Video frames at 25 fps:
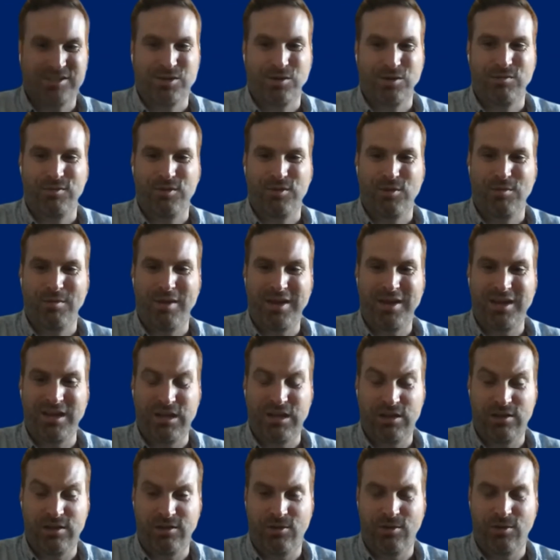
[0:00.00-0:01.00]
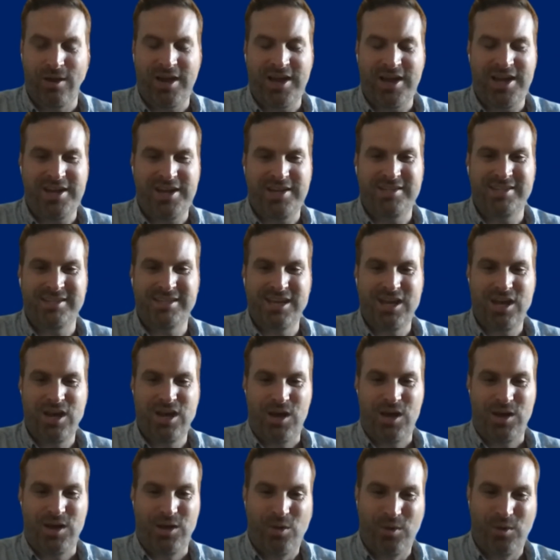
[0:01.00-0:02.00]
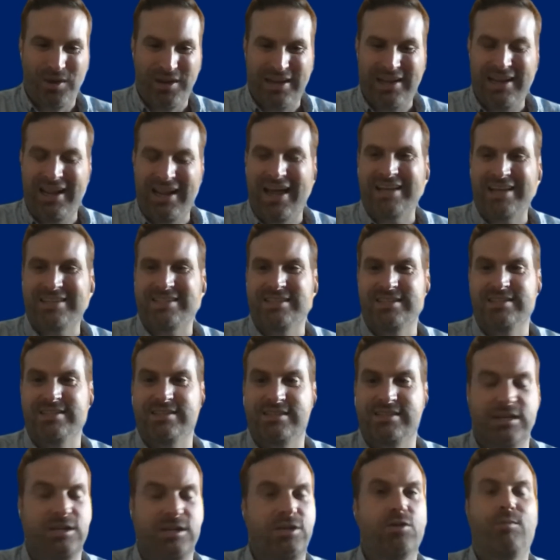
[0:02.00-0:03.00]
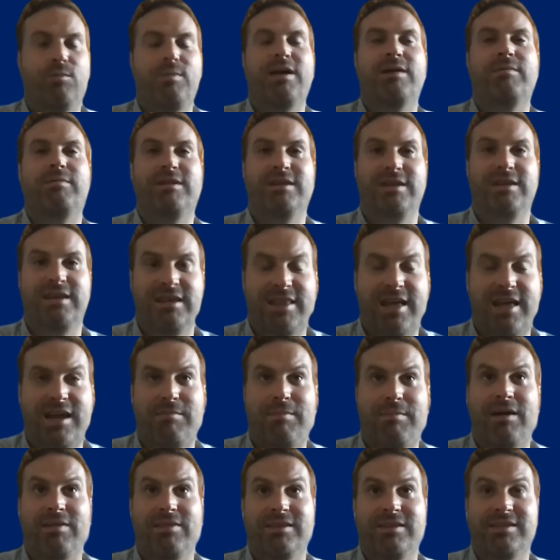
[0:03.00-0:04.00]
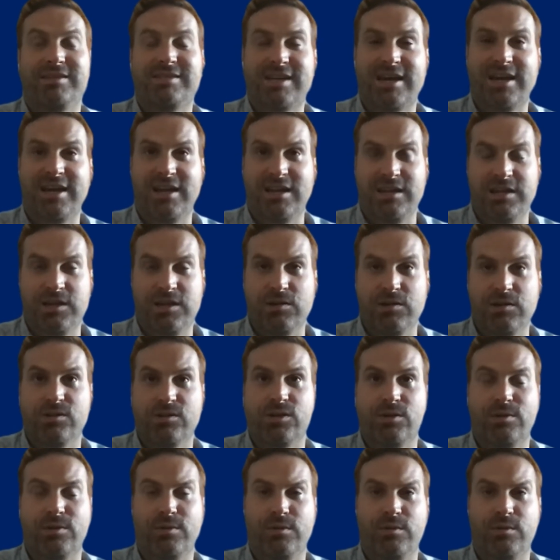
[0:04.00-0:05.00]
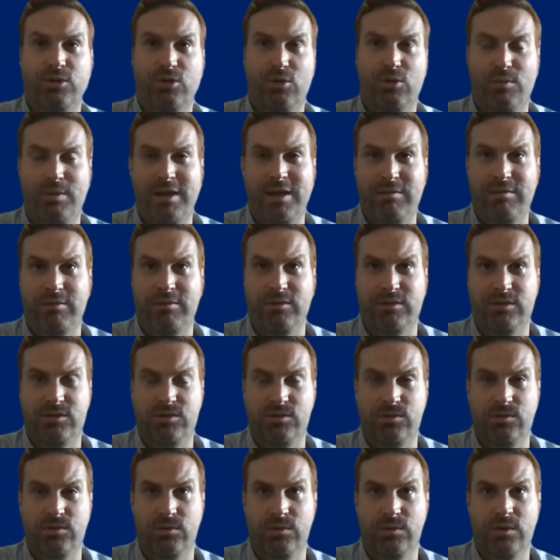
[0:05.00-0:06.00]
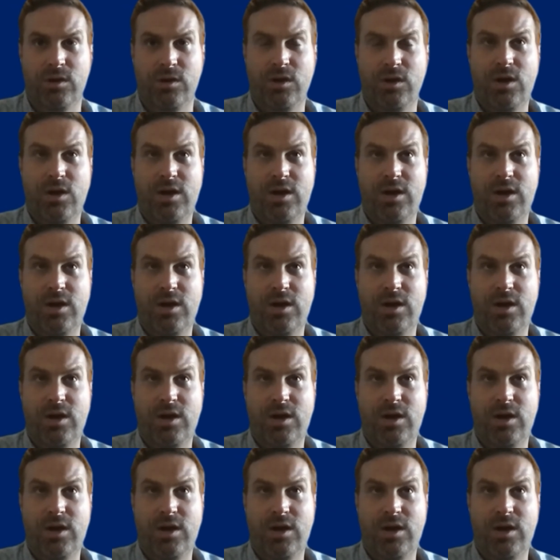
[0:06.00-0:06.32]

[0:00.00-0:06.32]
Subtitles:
So if you're making good grades, going to classes, then you'll be able to get that amount the second year. So you'll be able to